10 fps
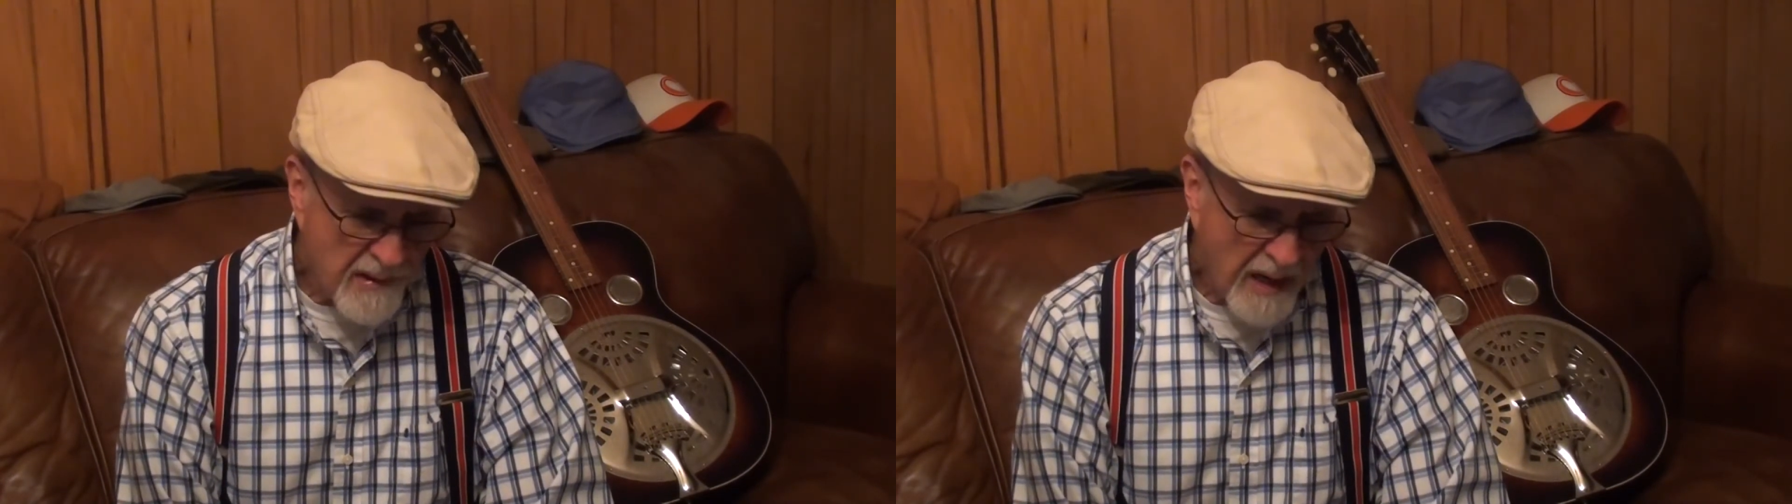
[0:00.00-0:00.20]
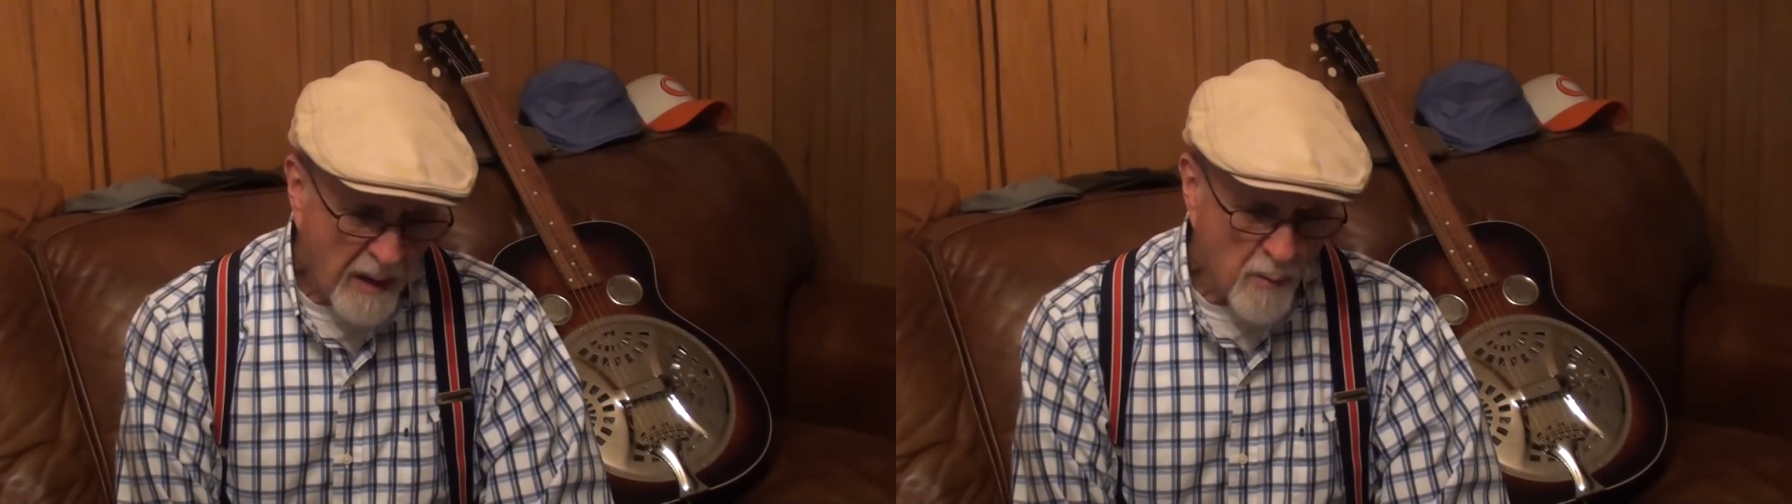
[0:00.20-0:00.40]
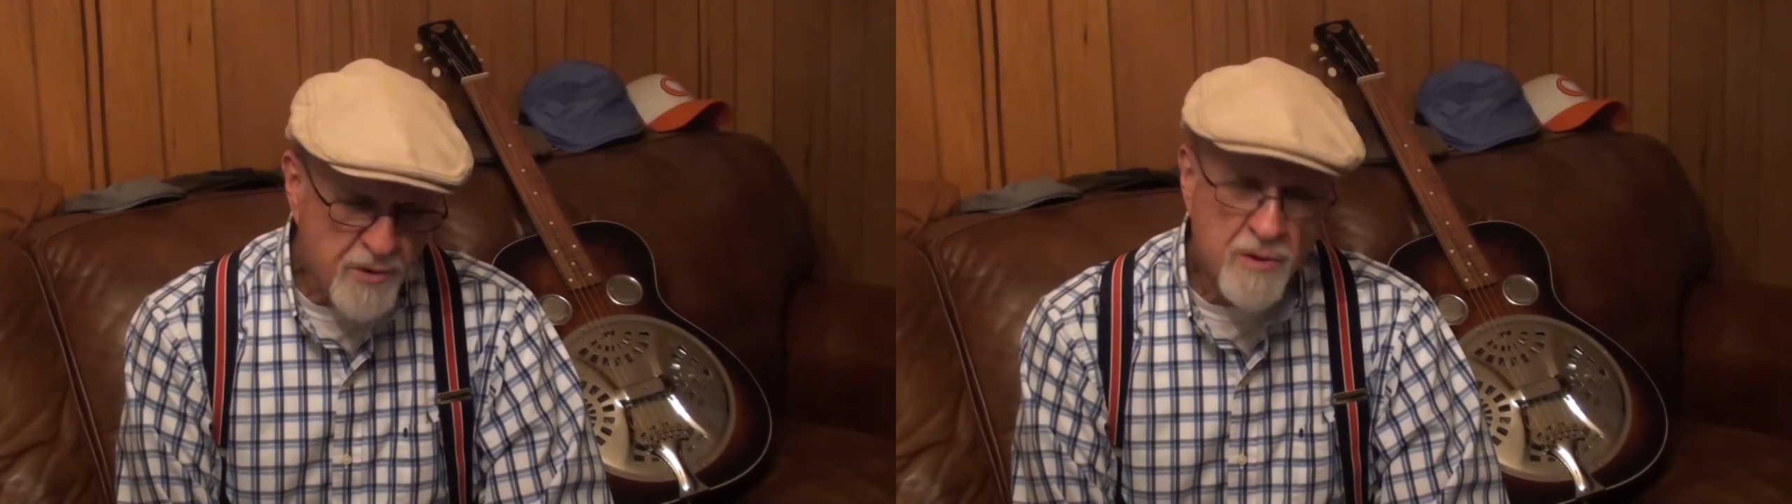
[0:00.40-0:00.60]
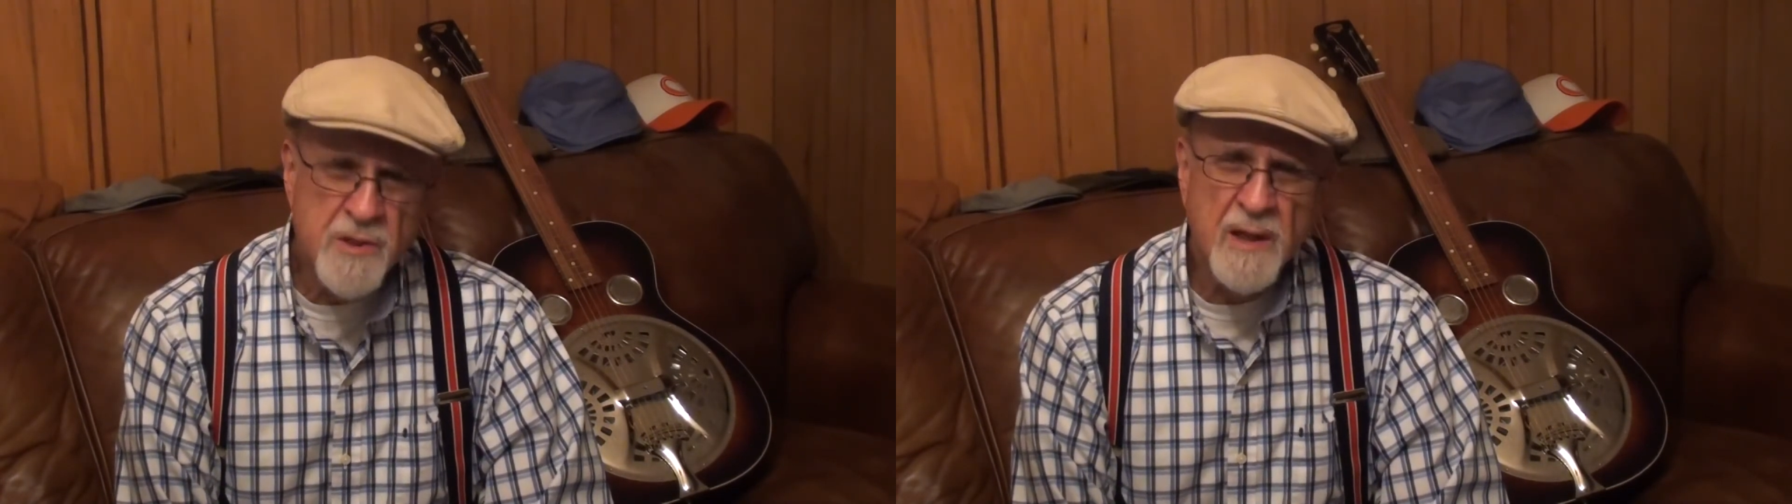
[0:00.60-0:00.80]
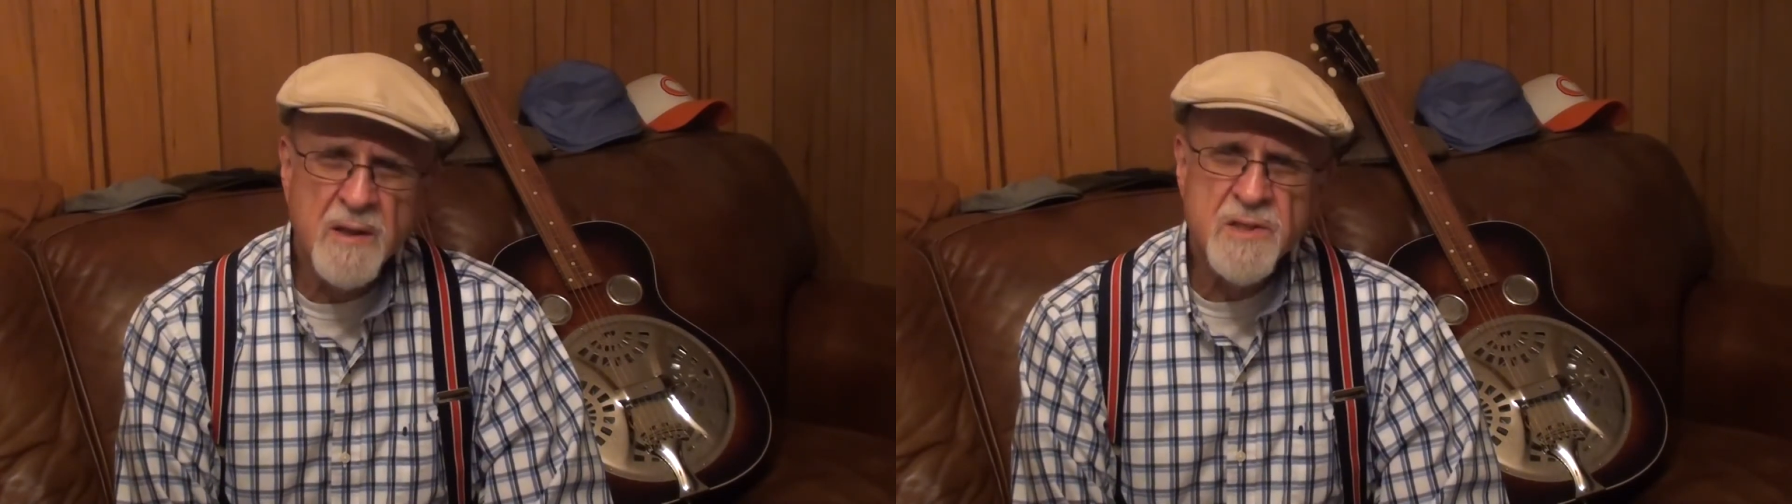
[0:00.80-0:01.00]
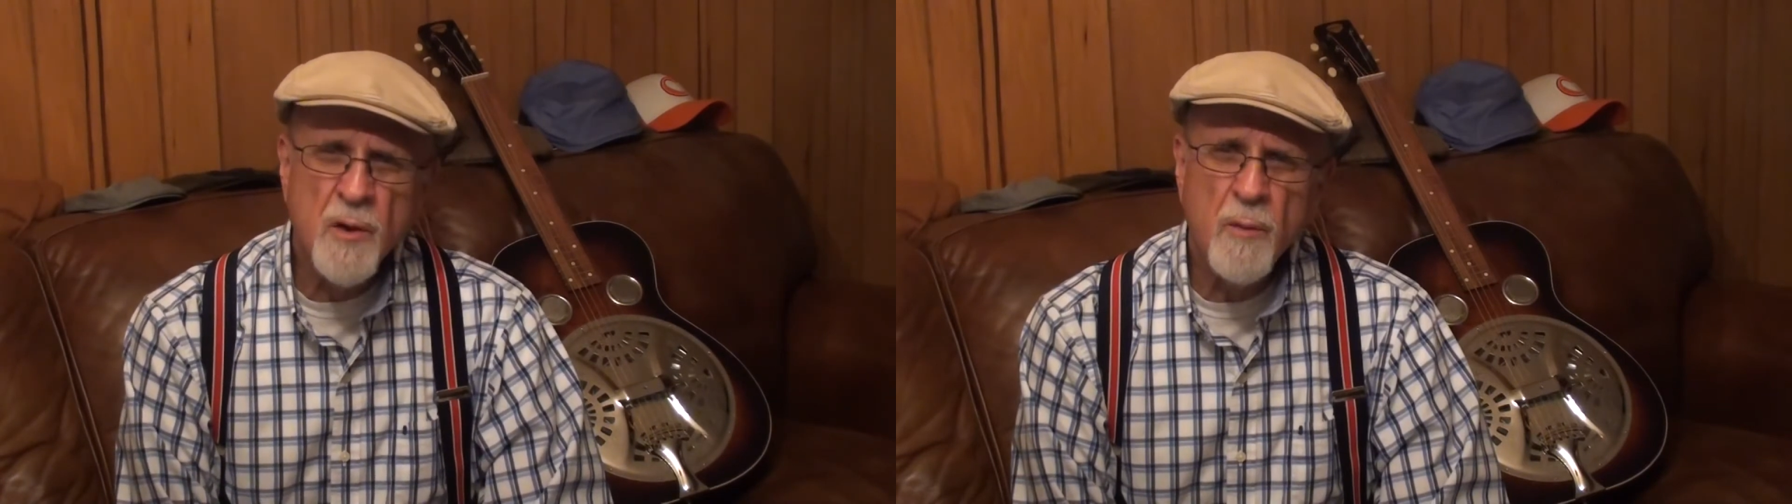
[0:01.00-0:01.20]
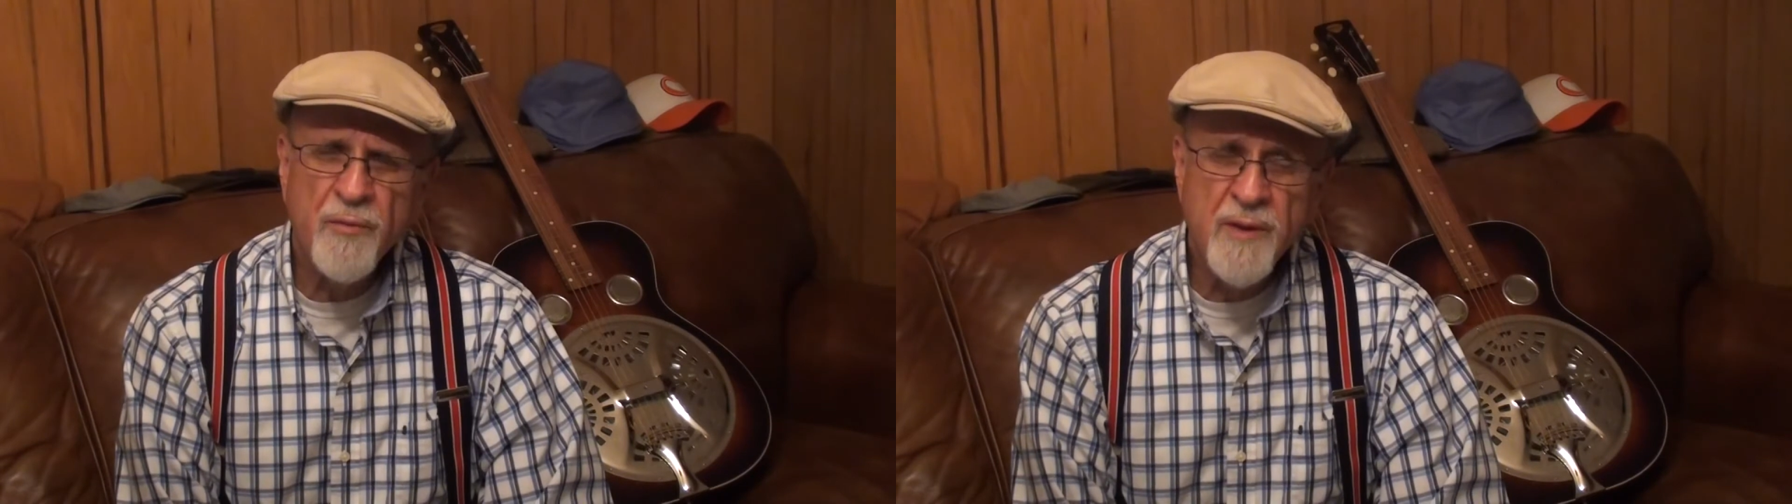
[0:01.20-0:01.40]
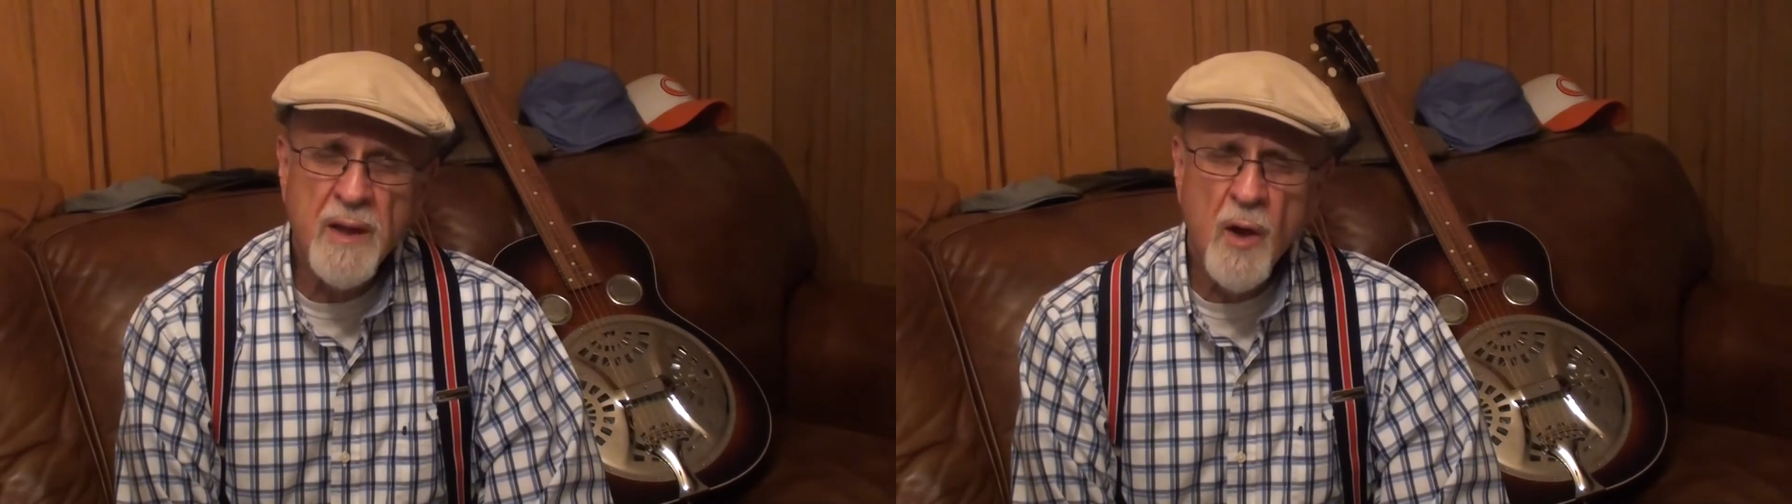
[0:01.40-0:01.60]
I want you to take this thing